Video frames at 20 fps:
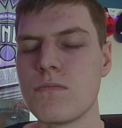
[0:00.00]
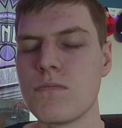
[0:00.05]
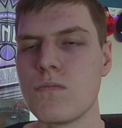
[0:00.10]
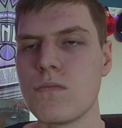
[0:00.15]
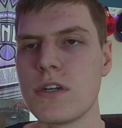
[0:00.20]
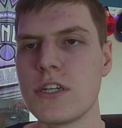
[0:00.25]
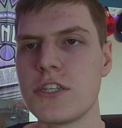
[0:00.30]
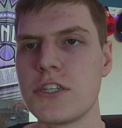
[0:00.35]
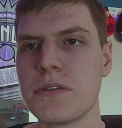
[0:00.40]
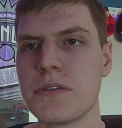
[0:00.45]

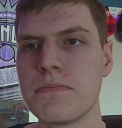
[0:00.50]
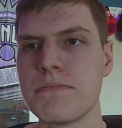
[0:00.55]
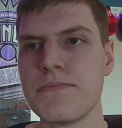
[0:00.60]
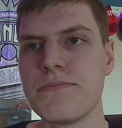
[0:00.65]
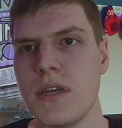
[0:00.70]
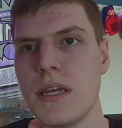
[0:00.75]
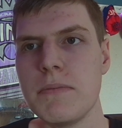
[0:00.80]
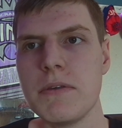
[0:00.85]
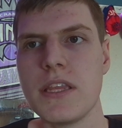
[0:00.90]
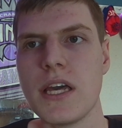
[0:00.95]
which
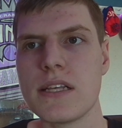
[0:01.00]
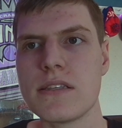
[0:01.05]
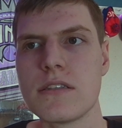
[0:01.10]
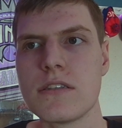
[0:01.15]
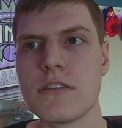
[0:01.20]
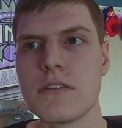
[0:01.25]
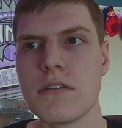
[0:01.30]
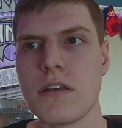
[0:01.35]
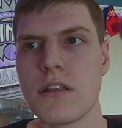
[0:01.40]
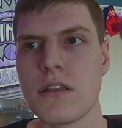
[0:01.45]
maybe
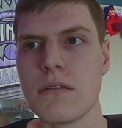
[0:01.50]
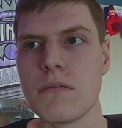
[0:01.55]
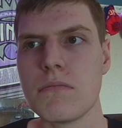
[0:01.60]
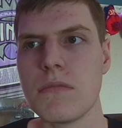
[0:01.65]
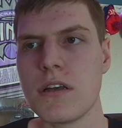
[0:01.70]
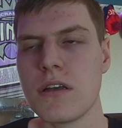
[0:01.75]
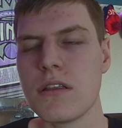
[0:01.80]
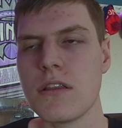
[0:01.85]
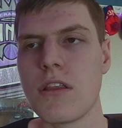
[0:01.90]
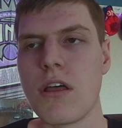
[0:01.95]
that's
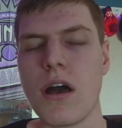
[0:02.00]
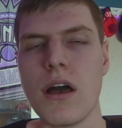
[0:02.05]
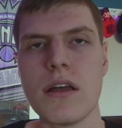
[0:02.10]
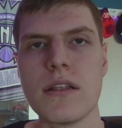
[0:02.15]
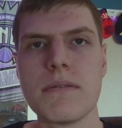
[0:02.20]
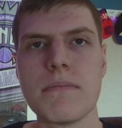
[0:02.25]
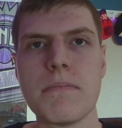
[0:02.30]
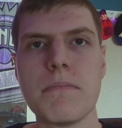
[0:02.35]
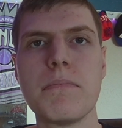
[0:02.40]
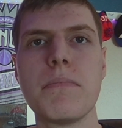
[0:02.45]
a
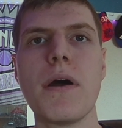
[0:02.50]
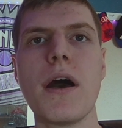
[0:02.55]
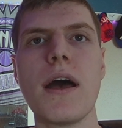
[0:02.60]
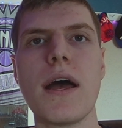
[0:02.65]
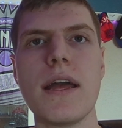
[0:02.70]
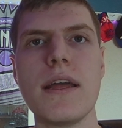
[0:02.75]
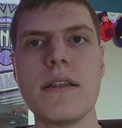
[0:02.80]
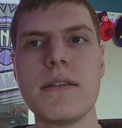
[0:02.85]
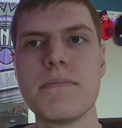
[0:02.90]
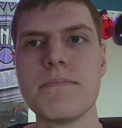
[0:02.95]
lot,
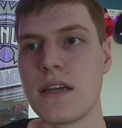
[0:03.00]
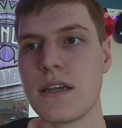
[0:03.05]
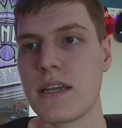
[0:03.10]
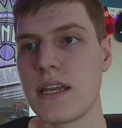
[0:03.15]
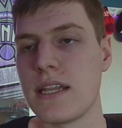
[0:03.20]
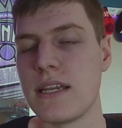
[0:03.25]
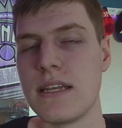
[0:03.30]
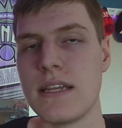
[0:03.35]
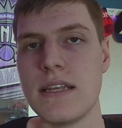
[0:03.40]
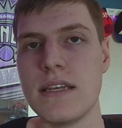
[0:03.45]
but
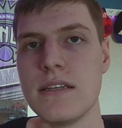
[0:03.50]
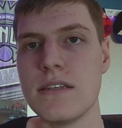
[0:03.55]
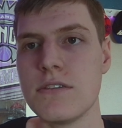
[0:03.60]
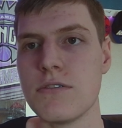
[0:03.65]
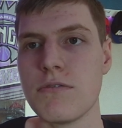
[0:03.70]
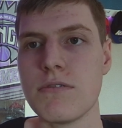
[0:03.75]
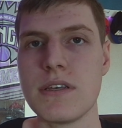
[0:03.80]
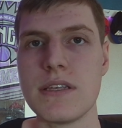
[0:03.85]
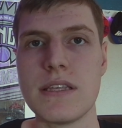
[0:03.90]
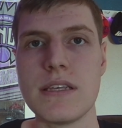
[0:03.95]
again, it is
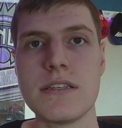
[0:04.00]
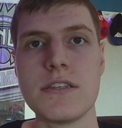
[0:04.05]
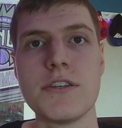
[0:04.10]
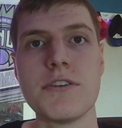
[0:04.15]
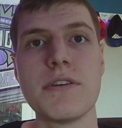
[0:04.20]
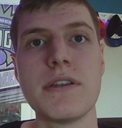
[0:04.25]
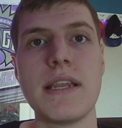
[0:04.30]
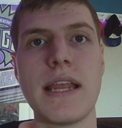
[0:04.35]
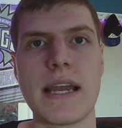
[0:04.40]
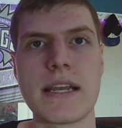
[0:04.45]
only this
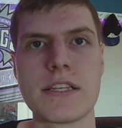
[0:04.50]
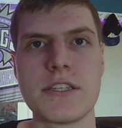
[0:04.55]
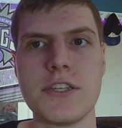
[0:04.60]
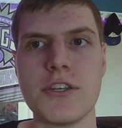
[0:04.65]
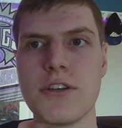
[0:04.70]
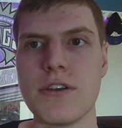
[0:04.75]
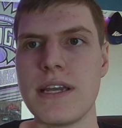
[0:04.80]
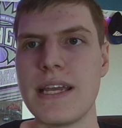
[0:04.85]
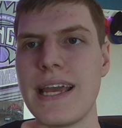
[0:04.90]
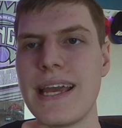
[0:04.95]
year and next
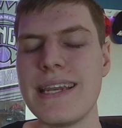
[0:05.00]
year,